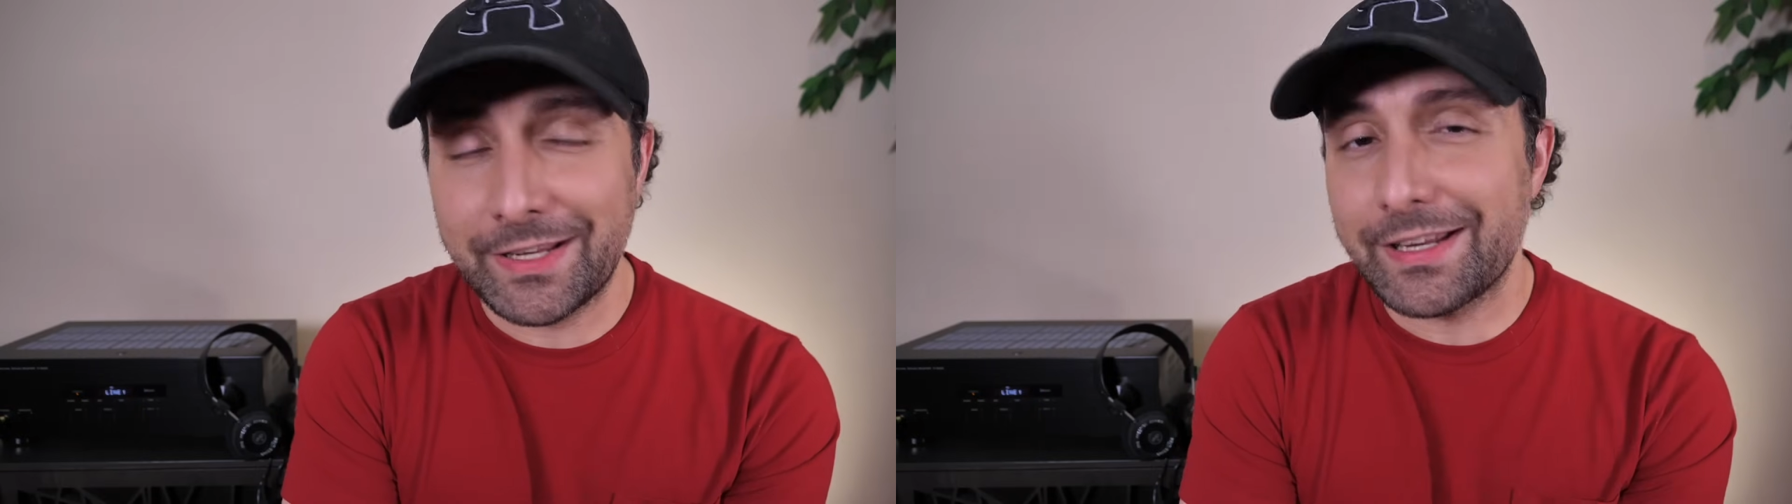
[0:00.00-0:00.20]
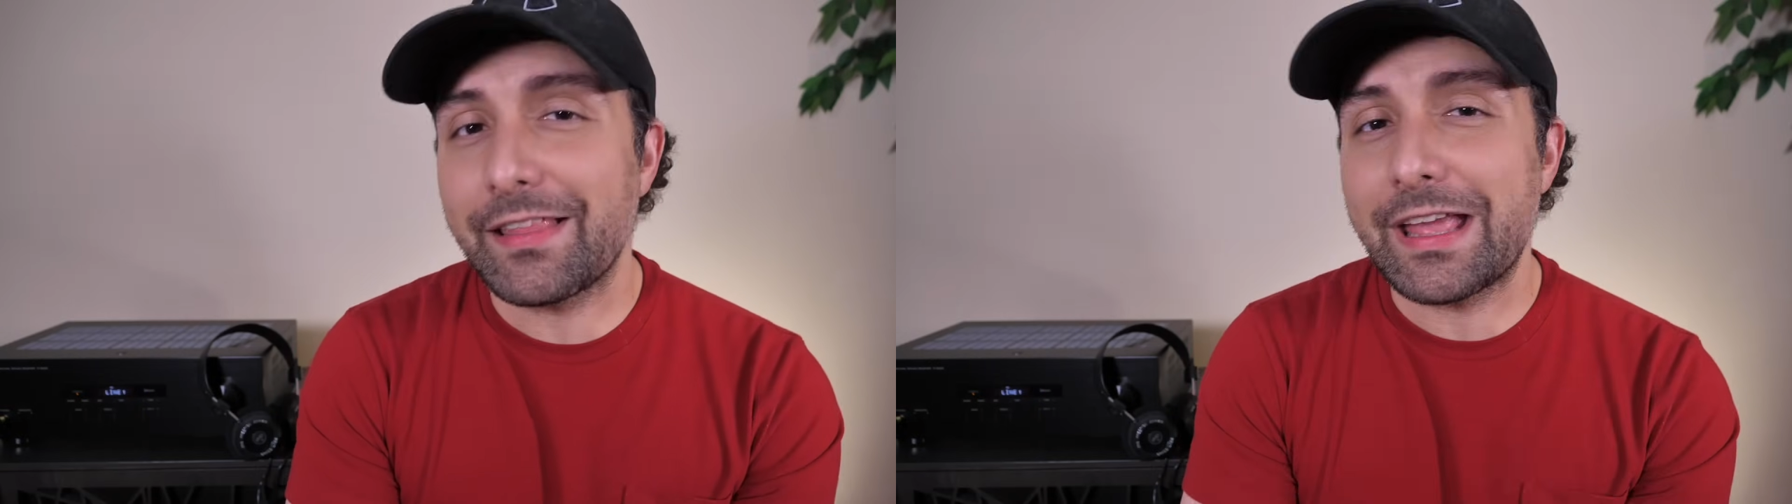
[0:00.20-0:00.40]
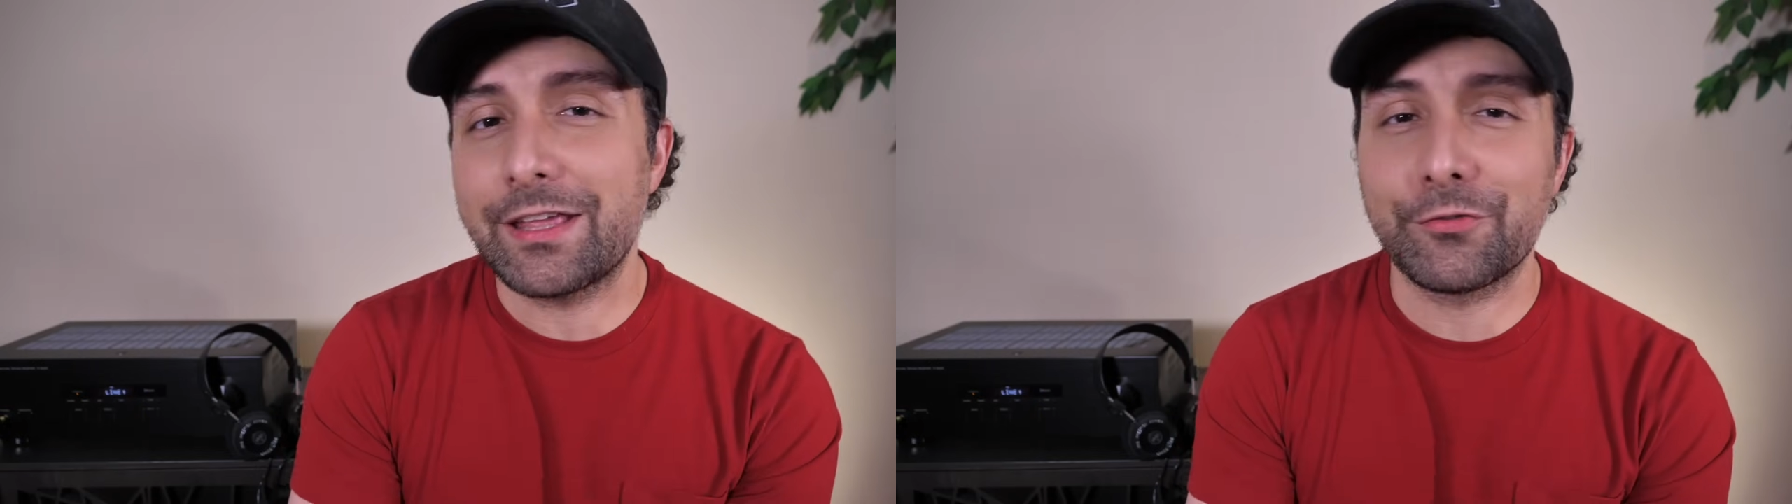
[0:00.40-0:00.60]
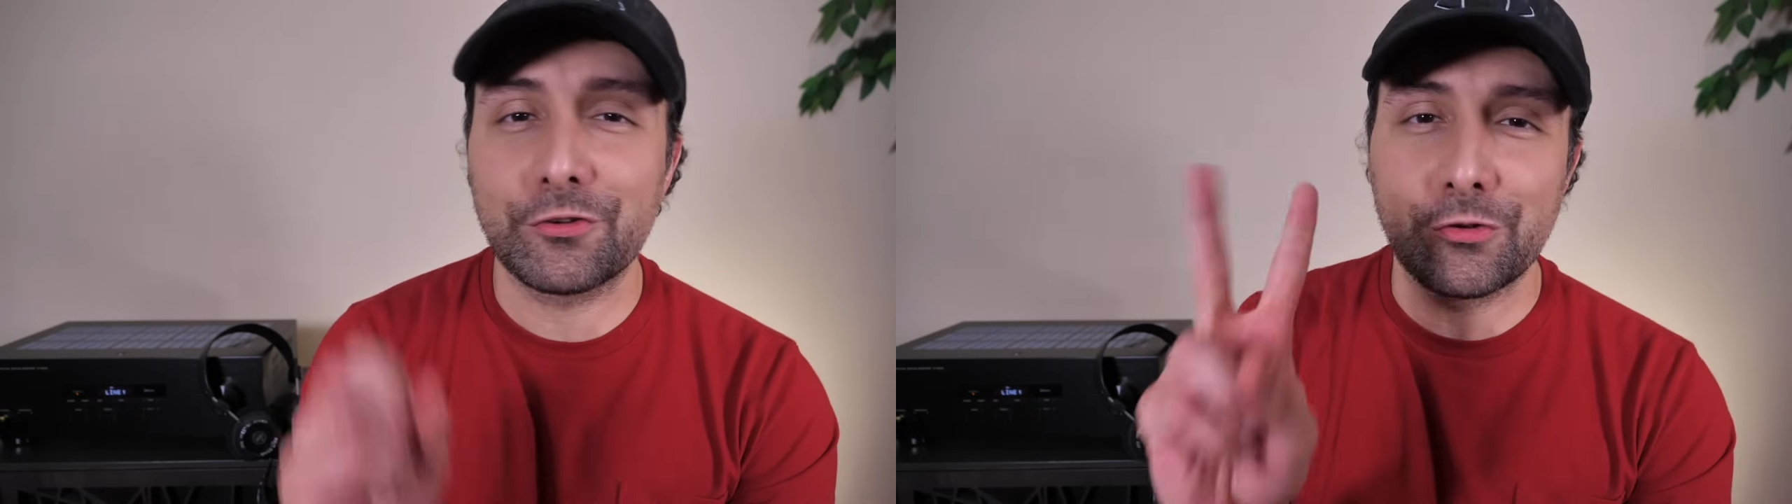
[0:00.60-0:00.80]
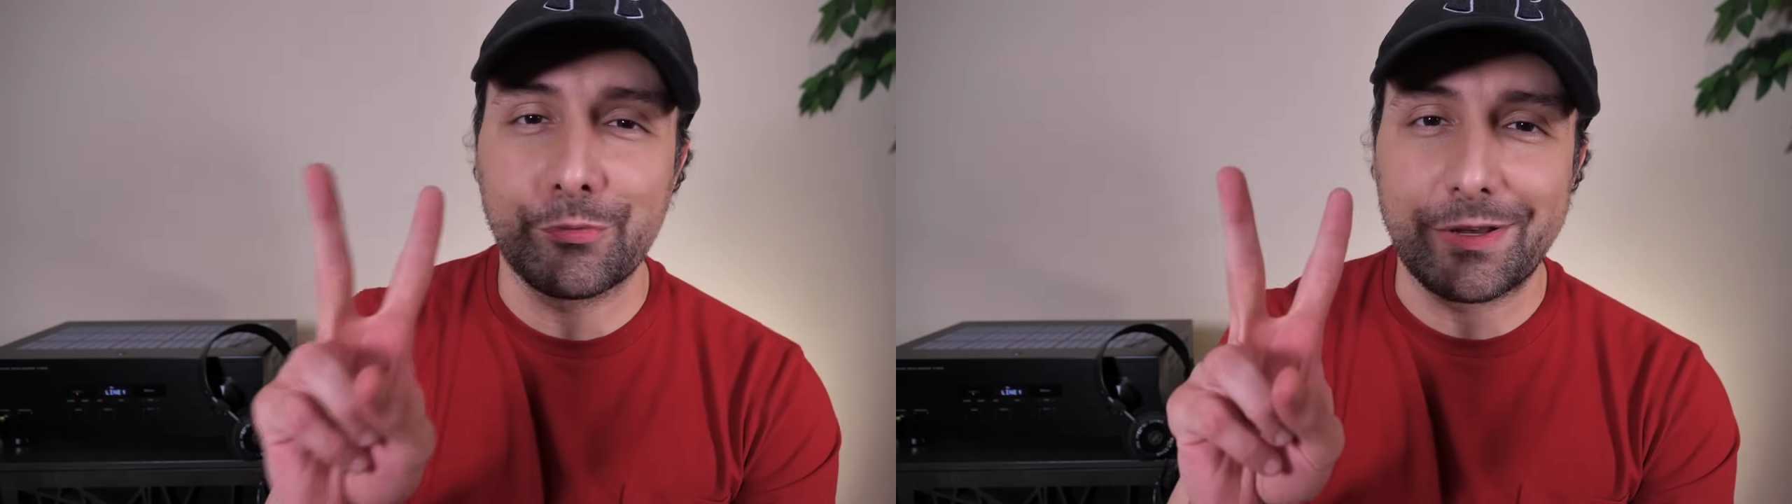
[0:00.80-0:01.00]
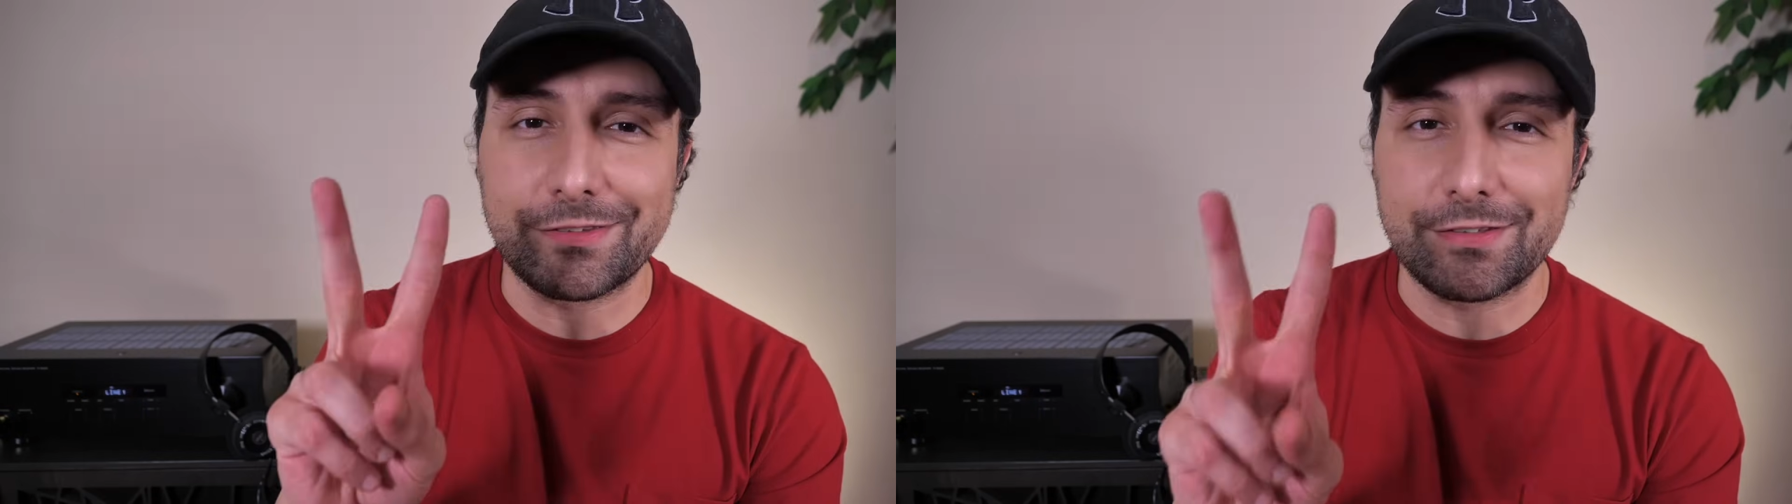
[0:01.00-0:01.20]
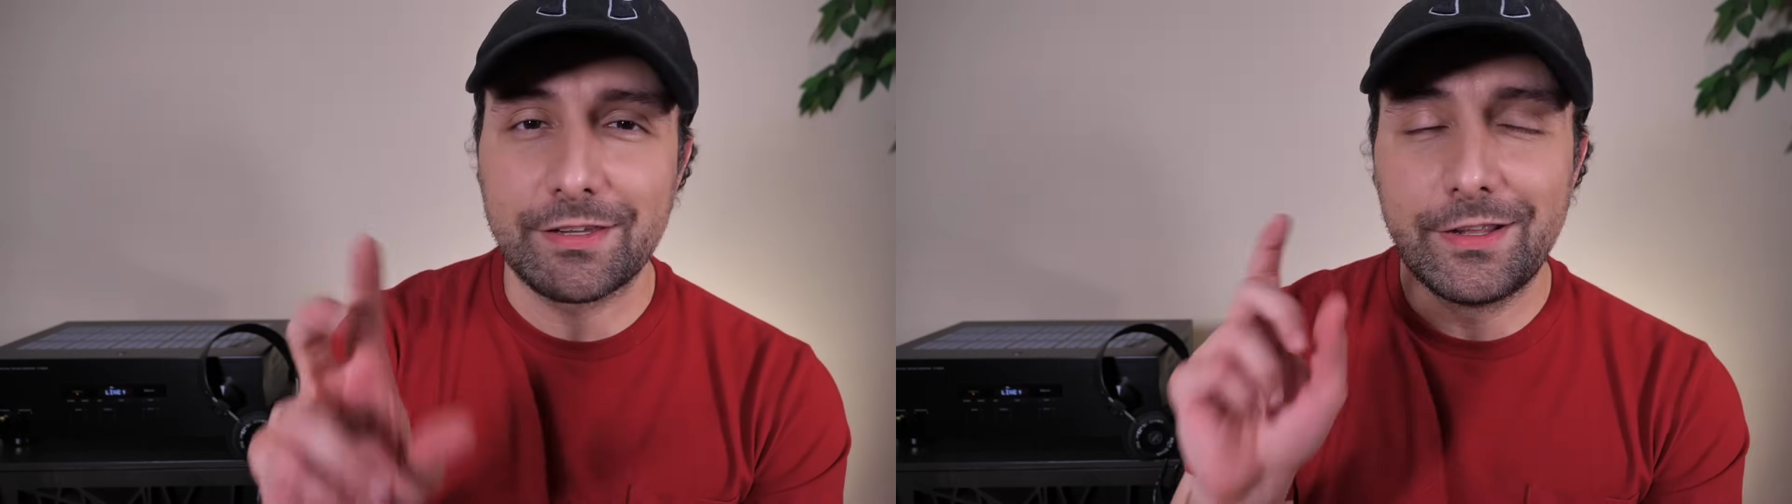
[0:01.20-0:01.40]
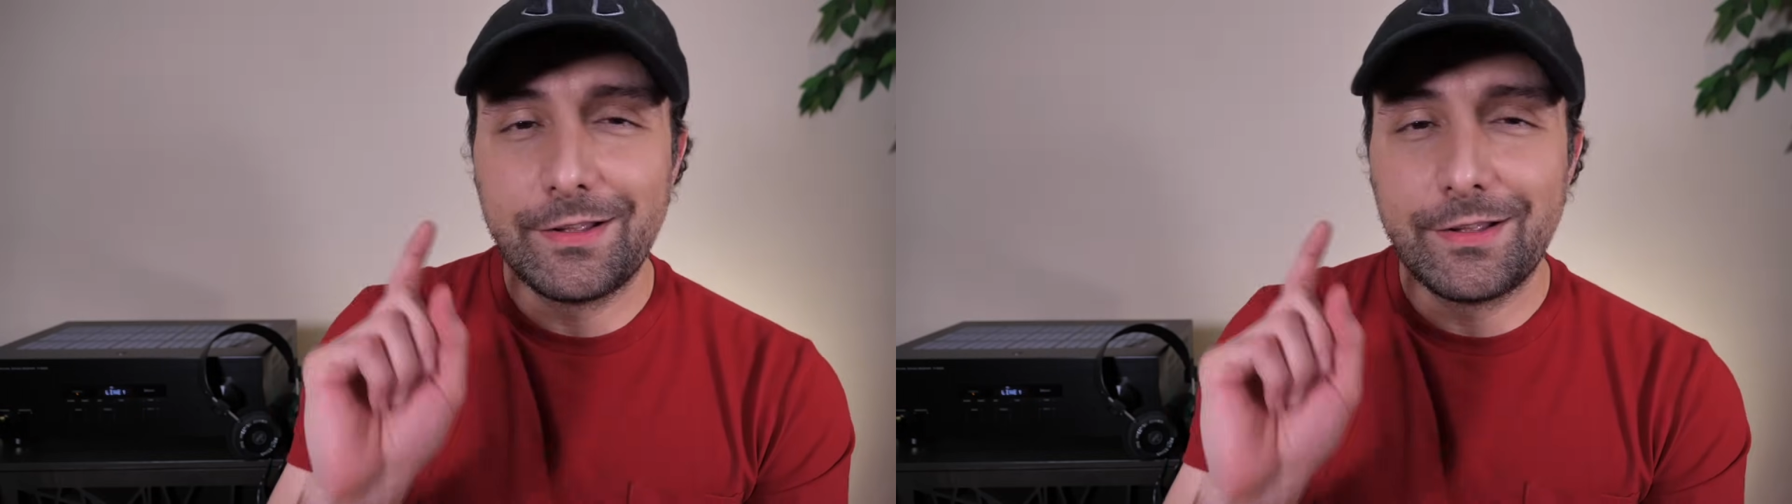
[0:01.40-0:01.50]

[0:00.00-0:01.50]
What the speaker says: and I like it for 2 reasons.